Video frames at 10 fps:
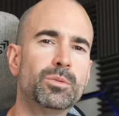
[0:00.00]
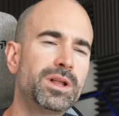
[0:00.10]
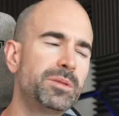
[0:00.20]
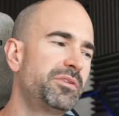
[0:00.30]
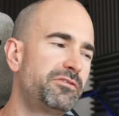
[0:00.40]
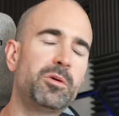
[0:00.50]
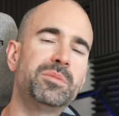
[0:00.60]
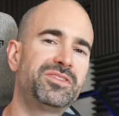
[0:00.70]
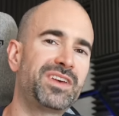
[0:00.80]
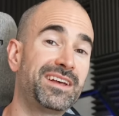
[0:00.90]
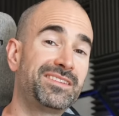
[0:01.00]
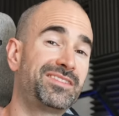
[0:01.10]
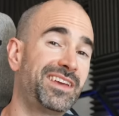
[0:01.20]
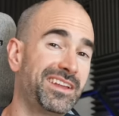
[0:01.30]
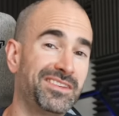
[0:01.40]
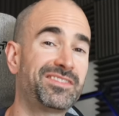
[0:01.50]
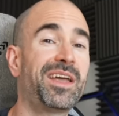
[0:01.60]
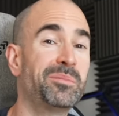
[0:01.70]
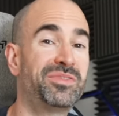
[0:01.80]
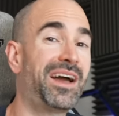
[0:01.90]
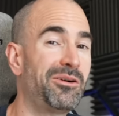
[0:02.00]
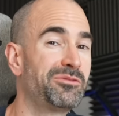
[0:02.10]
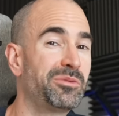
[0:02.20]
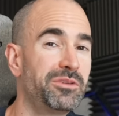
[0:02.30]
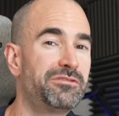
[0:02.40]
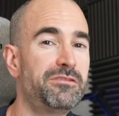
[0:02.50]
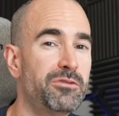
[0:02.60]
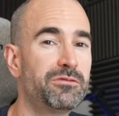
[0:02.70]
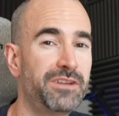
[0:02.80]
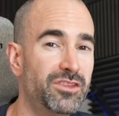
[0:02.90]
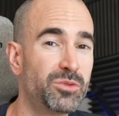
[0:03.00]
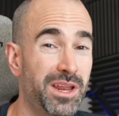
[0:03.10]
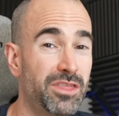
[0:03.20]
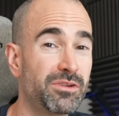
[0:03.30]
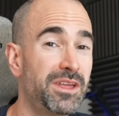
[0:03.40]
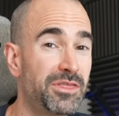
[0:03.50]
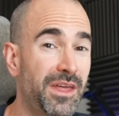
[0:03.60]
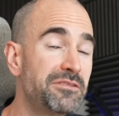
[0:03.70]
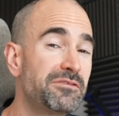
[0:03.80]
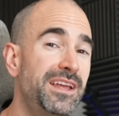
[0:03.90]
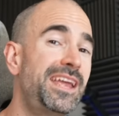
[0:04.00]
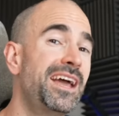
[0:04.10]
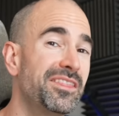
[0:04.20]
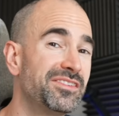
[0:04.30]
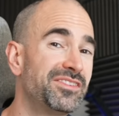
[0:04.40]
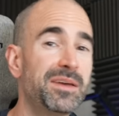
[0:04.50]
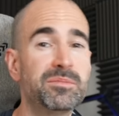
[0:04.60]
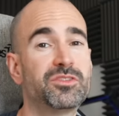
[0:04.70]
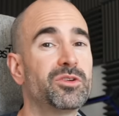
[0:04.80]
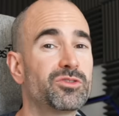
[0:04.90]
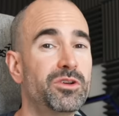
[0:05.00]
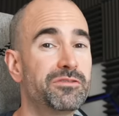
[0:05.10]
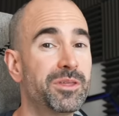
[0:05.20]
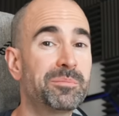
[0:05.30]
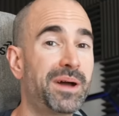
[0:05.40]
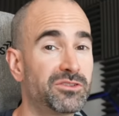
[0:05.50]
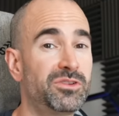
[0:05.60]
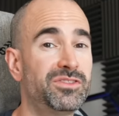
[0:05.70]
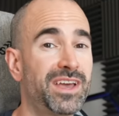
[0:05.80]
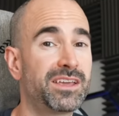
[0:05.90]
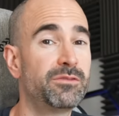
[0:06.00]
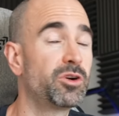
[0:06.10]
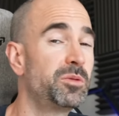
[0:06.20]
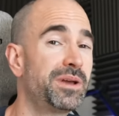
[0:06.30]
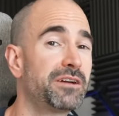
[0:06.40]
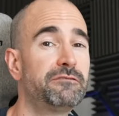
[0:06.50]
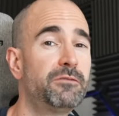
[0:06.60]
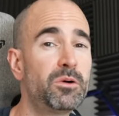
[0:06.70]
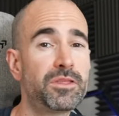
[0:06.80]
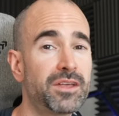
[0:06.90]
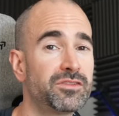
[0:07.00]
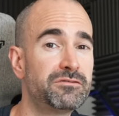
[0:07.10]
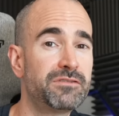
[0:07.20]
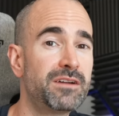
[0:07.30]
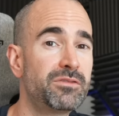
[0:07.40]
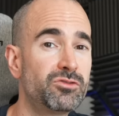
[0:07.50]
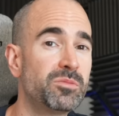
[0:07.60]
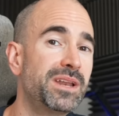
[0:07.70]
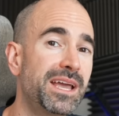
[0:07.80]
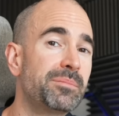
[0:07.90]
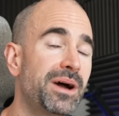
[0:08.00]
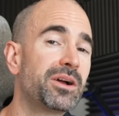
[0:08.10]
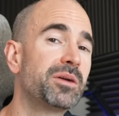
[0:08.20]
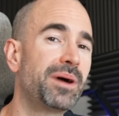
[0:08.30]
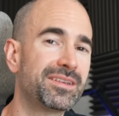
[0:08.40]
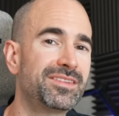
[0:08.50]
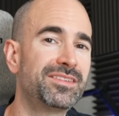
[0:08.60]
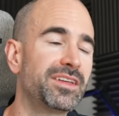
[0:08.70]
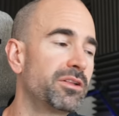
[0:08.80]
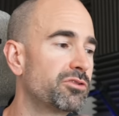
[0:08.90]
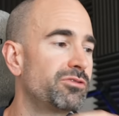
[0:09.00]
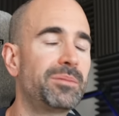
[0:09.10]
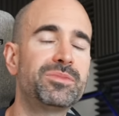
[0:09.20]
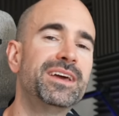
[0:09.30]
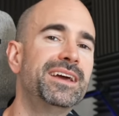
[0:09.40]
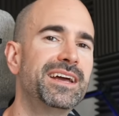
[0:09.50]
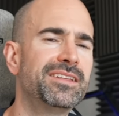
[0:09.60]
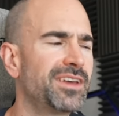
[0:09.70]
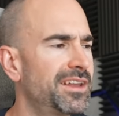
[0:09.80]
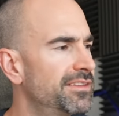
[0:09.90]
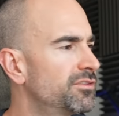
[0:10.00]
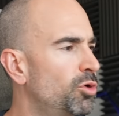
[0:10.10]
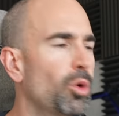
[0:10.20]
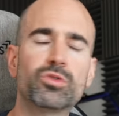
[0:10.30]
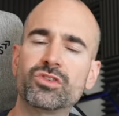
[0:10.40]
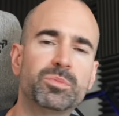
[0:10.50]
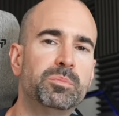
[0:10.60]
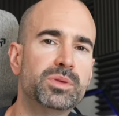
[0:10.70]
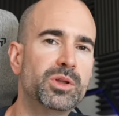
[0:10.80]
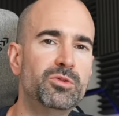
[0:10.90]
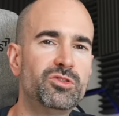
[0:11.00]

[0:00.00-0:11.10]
And while the performance has taken a step down from the Vivo V23, thankfully the same is not true for the battery tech. You've got a bigger 4,500 mAh capacity cell crammed inside of this gorgeous blue